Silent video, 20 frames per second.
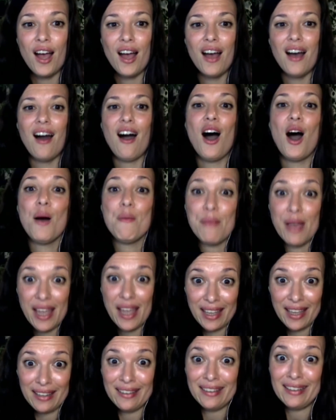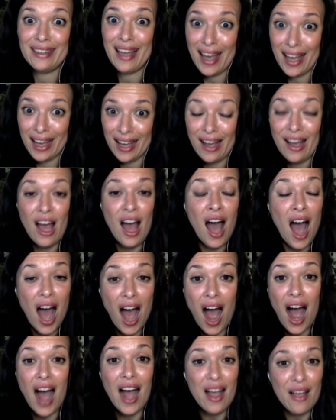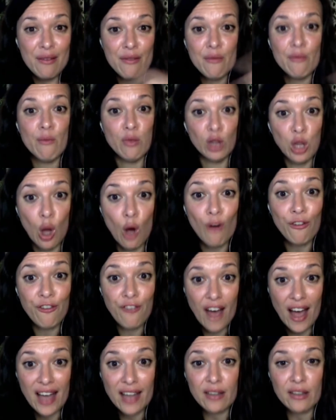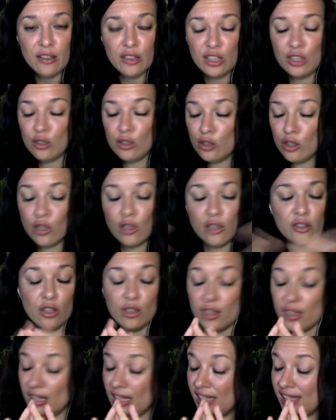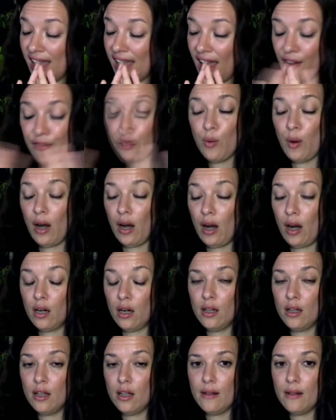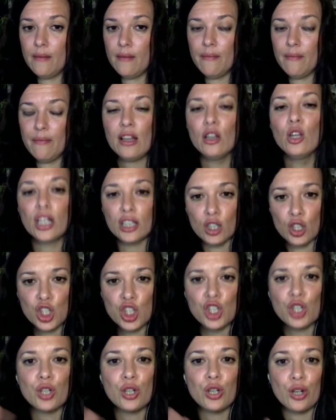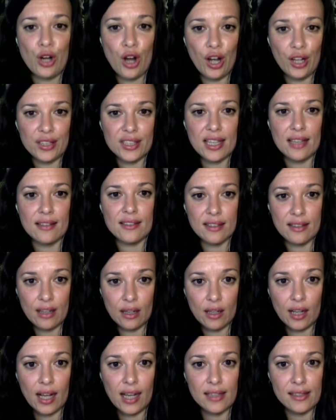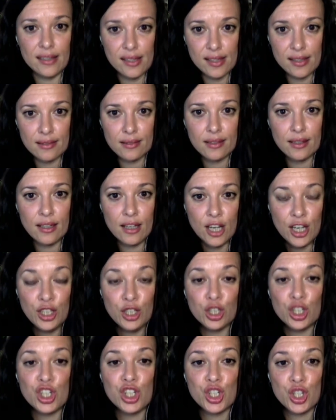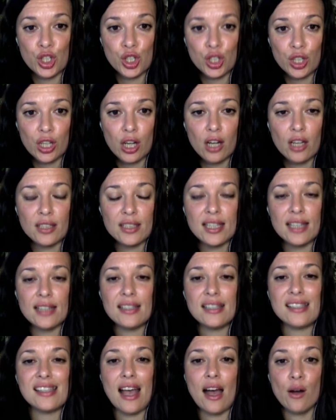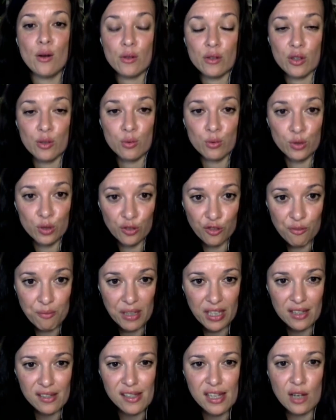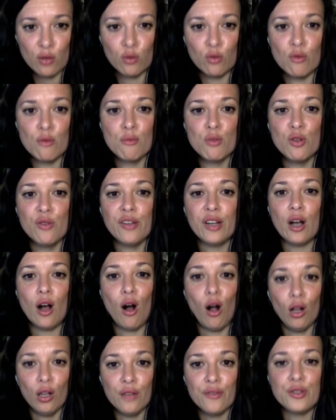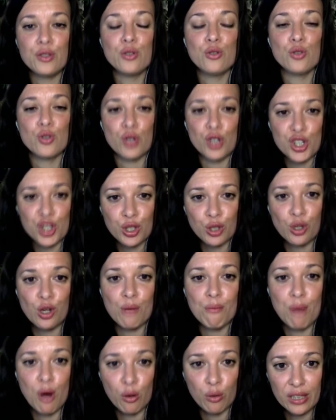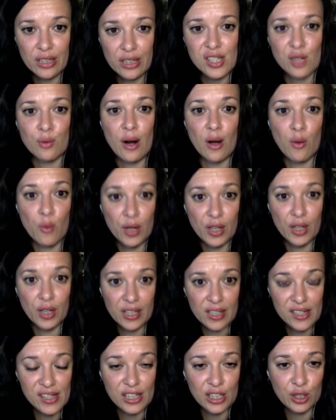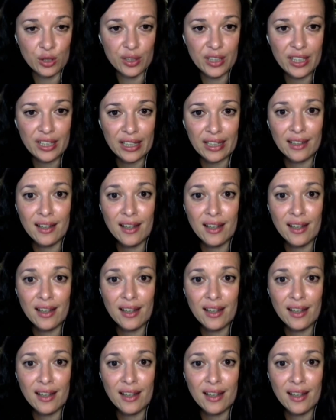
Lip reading: Amen. Yeah. Low fat, it's everywhere. Look at the sugar content in there, guys. Your sugar content is out the roof because they were removing all of the nutritional components around what it is that you're eating.